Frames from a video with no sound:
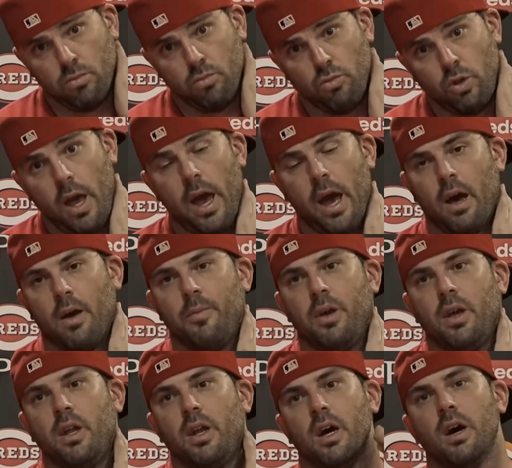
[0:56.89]
Yeah, I
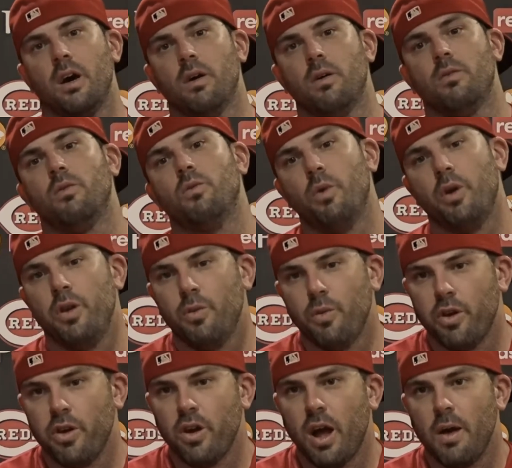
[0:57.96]
mean, uh, when when
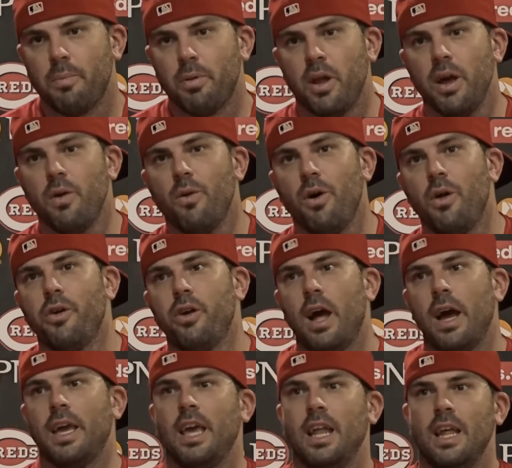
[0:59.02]
you're not playing well, and you're
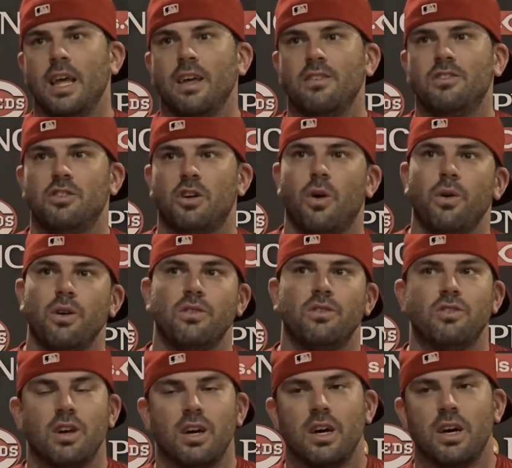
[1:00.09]
not getting hits, you're always
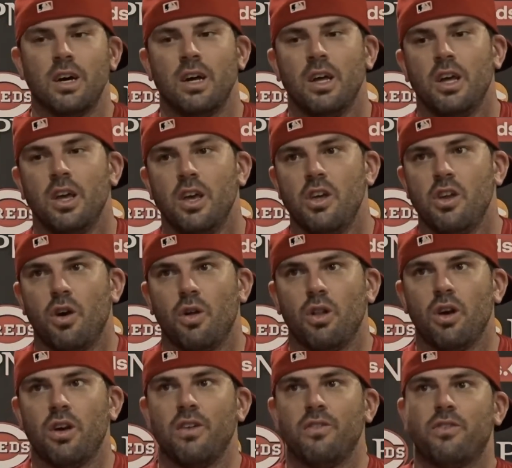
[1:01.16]
uh, you know
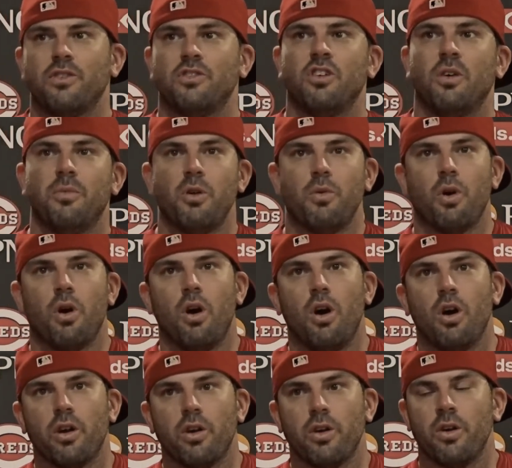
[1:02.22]
looking for something
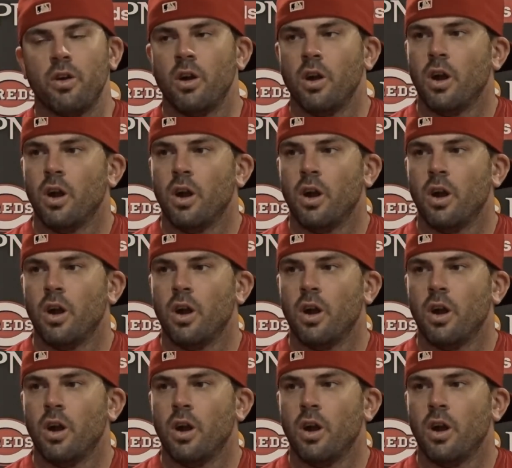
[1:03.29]
wrong or